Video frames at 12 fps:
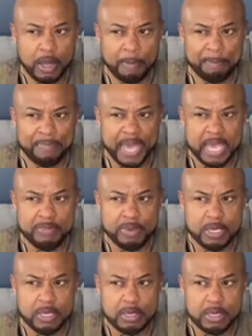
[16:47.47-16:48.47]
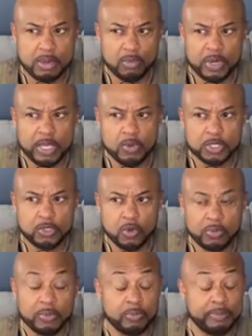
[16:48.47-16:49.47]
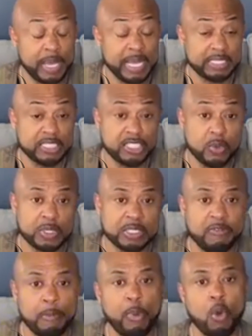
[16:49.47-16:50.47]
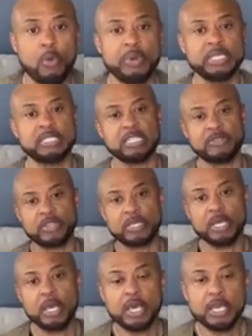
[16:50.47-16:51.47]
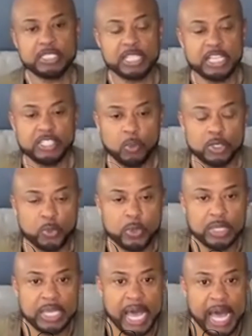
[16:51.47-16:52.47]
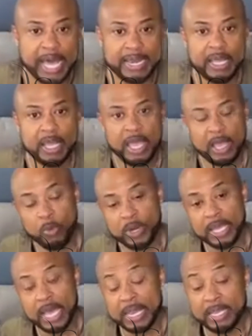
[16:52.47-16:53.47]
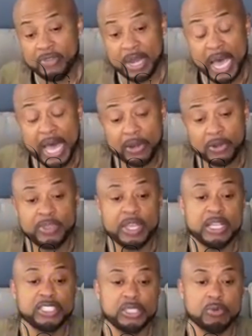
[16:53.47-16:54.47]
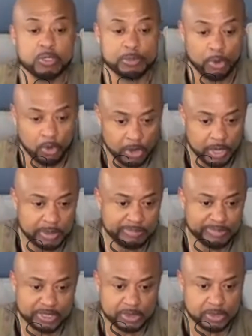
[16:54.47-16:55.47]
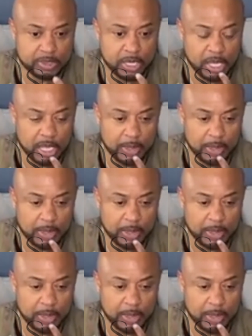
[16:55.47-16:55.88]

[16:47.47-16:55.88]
a baby when he was doing, actually she wasn't even born when his TV station was really hot. And when it got even hotter, then she was born. She's